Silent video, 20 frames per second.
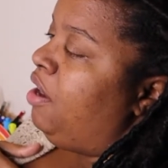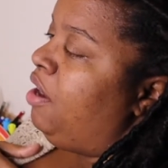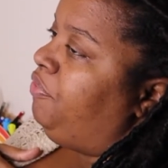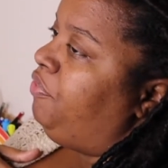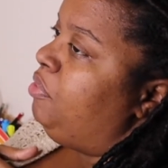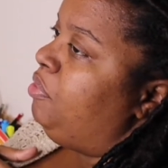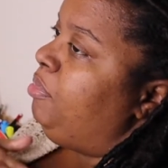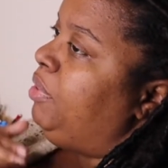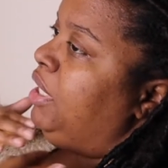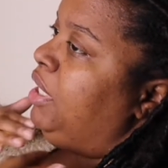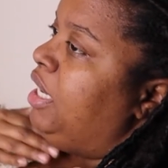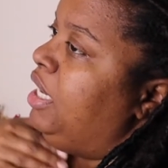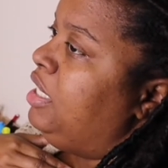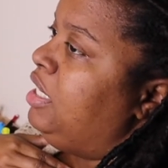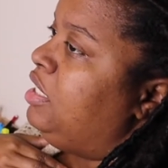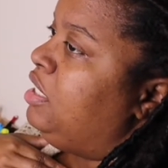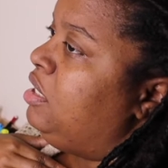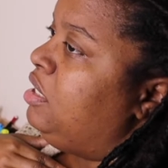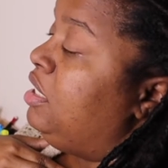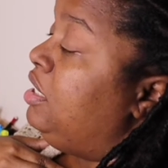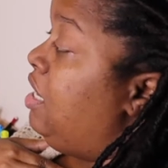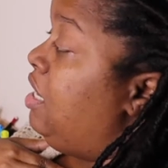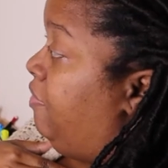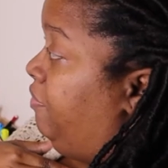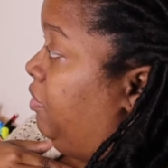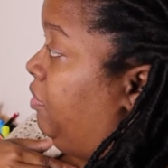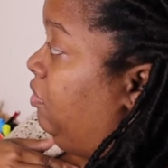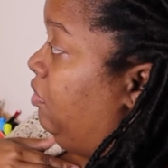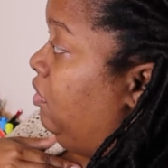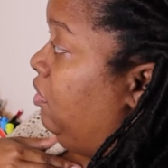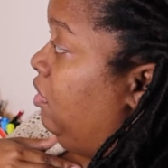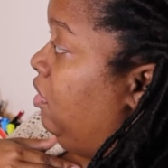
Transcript: now for me is the devil.